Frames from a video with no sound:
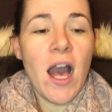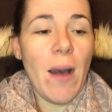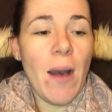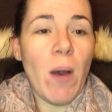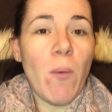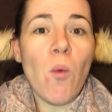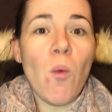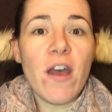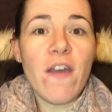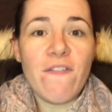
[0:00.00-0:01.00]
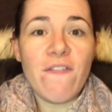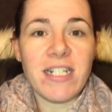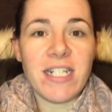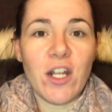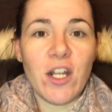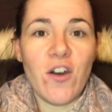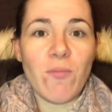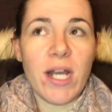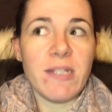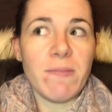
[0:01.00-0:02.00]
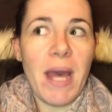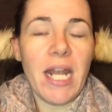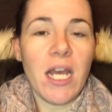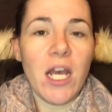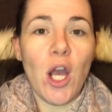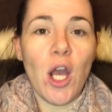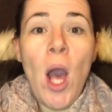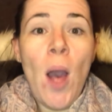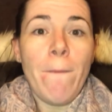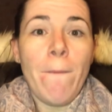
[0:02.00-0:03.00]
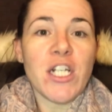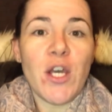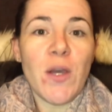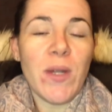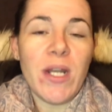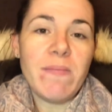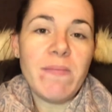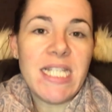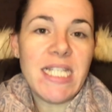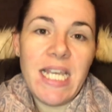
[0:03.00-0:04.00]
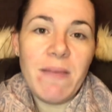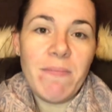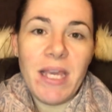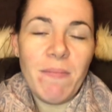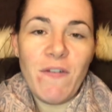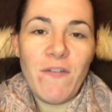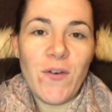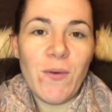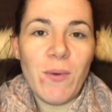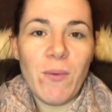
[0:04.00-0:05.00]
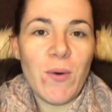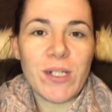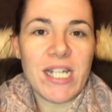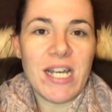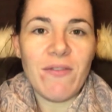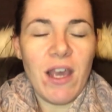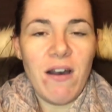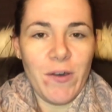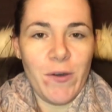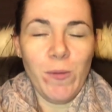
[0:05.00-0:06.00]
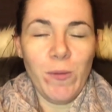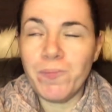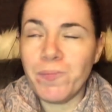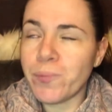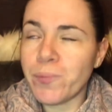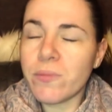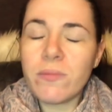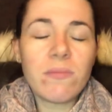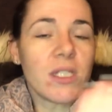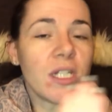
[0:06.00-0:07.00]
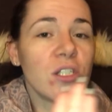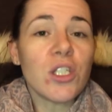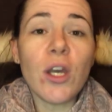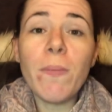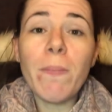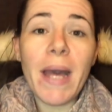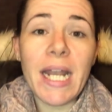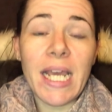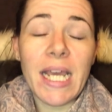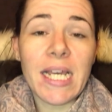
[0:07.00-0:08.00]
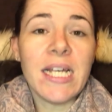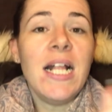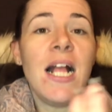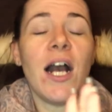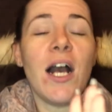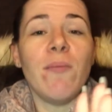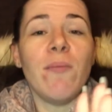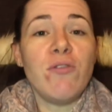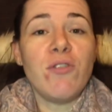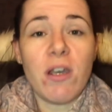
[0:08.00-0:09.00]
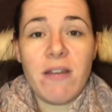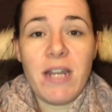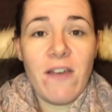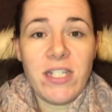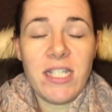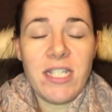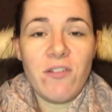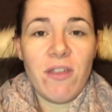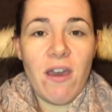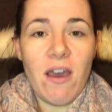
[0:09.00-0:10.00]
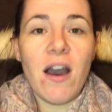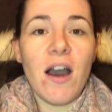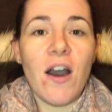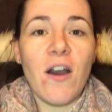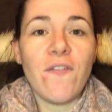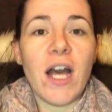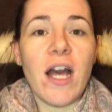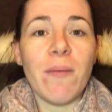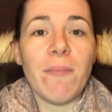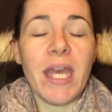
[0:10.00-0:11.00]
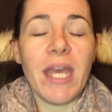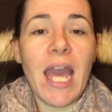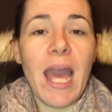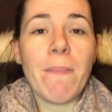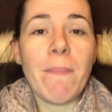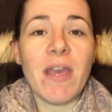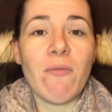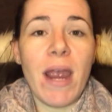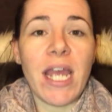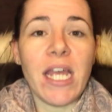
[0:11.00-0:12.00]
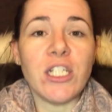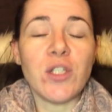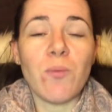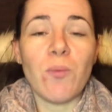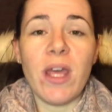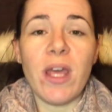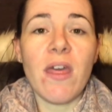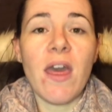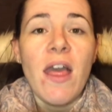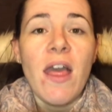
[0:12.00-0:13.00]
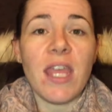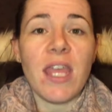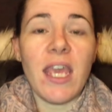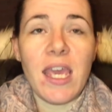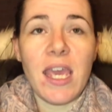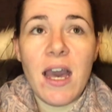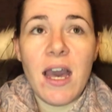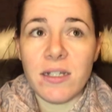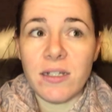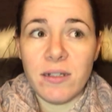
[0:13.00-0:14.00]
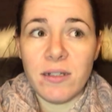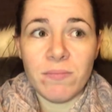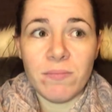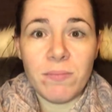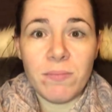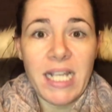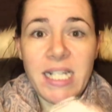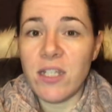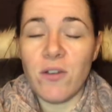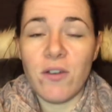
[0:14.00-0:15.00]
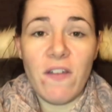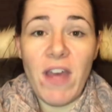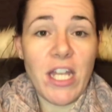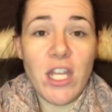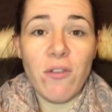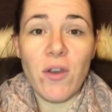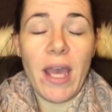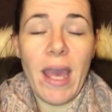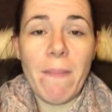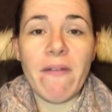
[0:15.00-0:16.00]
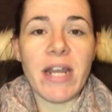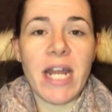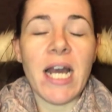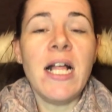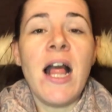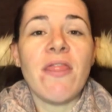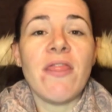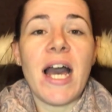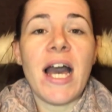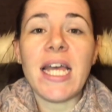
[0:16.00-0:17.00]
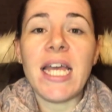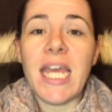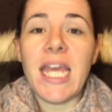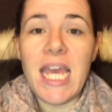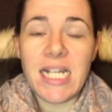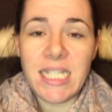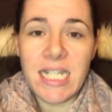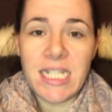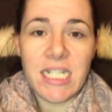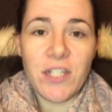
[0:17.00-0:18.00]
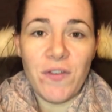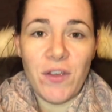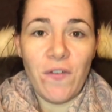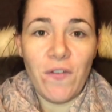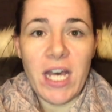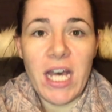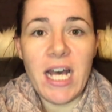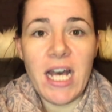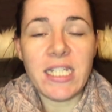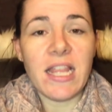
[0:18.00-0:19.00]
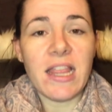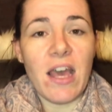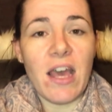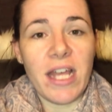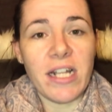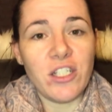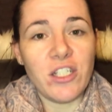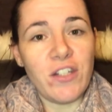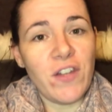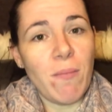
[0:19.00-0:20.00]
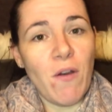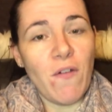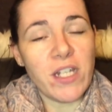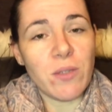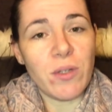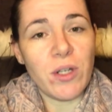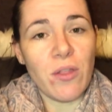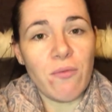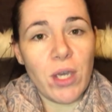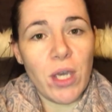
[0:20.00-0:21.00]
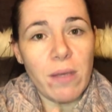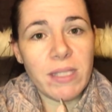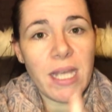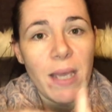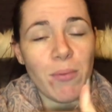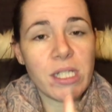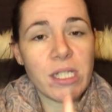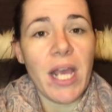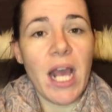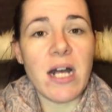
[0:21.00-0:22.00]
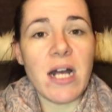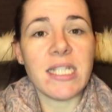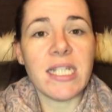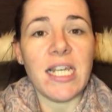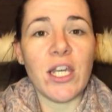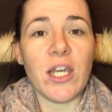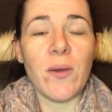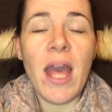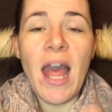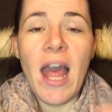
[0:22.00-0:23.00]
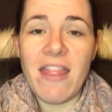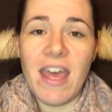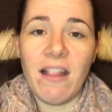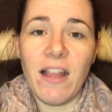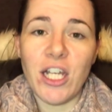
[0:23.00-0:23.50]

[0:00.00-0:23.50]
Um, and what I've found is a lot of brides panic and go, but I don't want him to see me before we walk down the aisle. Don't panic, um, you don't have to see your other half. Um, it can be arranged with the um, place that you're, the venue that you're getting married at, that he has his interview first. They'll then shift him off into another room separate so he can't see you, and they'll